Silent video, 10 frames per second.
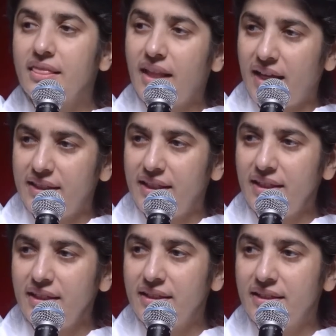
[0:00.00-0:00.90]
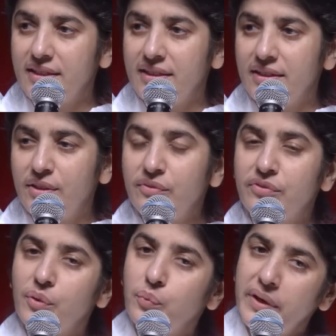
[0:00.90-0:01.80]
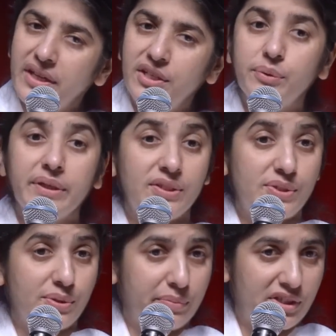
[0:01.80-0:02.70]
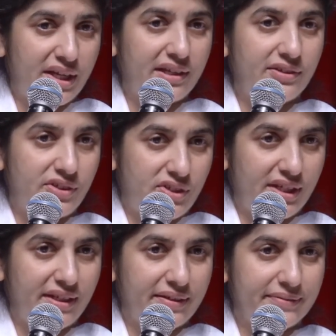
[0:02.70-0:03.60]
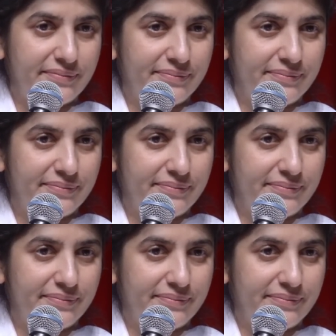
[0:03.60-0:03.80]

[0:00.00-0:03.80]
Dadi, from where do you get so much energy?